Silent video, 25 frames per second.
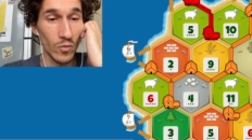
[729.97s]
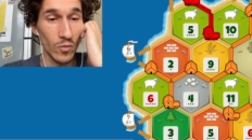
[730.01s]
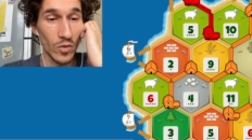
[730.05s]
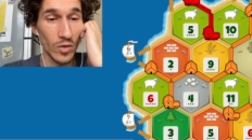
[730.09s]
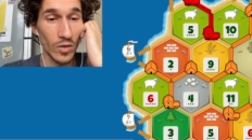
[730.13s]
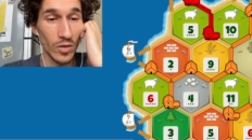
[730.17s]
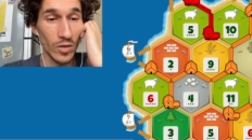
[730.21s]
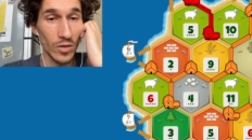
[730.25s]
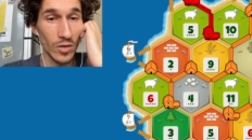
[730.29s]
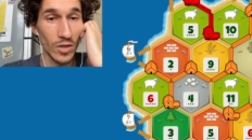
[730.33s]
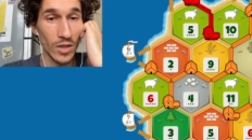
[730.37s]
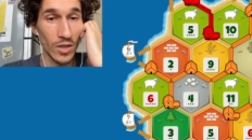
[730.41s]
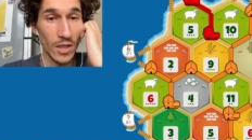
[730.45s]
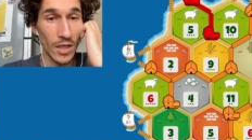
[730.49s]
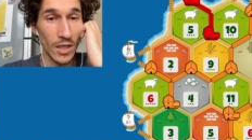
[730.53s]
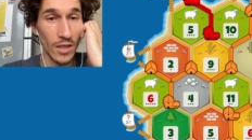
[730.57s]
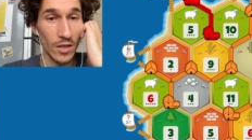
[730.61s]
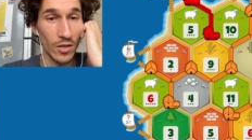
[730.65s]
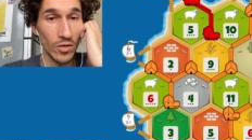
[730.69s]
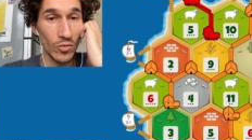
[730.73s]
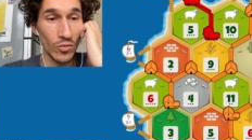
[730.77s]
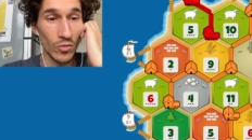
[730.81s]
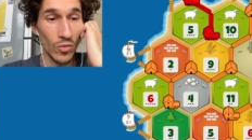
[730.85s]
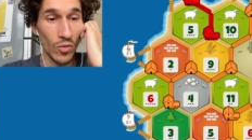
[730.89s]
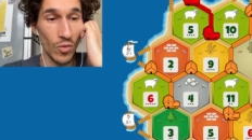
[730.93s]
Let's take
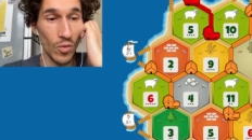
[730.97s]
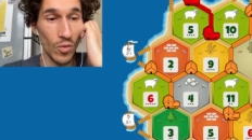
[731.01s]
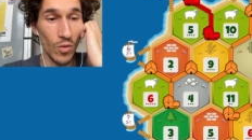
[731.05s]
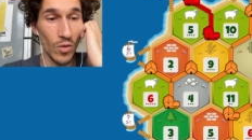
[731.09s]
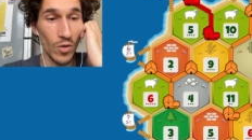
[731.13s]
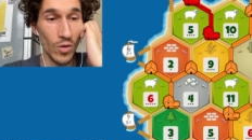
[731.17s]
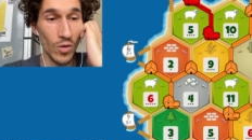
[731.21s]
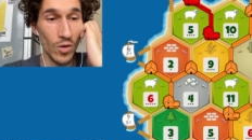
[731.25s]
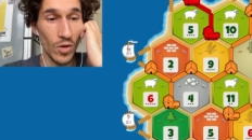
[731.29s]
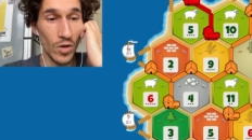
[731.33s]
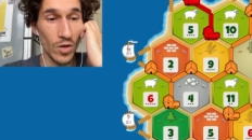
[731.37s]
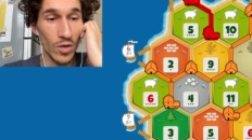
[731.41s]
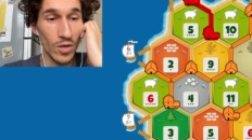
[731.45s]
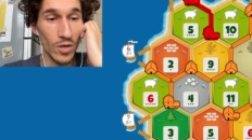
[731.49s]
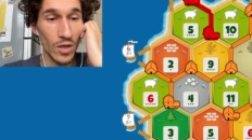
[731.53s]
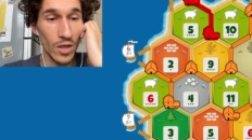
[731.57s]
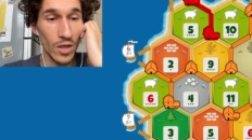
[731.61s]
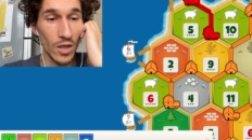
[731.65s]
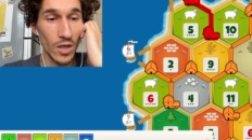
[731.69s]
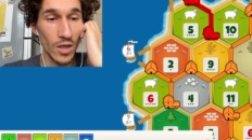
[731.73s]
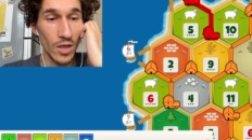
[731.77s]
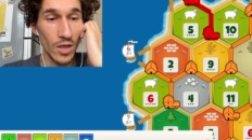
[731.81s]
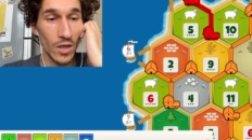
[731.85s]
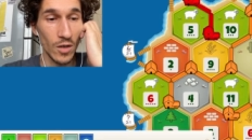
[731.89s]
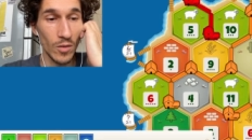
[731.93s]
two ore.
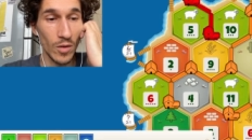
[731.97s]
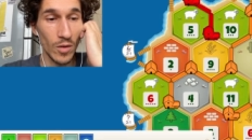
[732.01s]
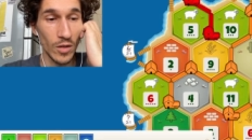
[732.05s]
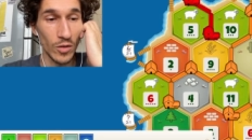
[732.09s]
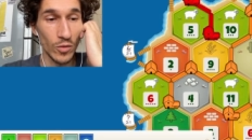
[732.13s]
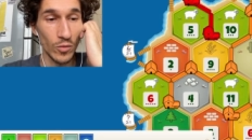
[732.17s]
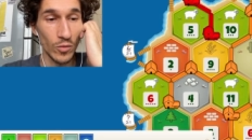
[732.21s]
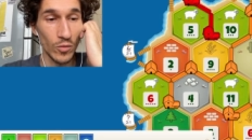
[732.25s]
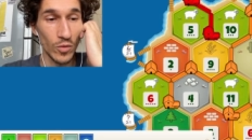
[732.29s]
One, two,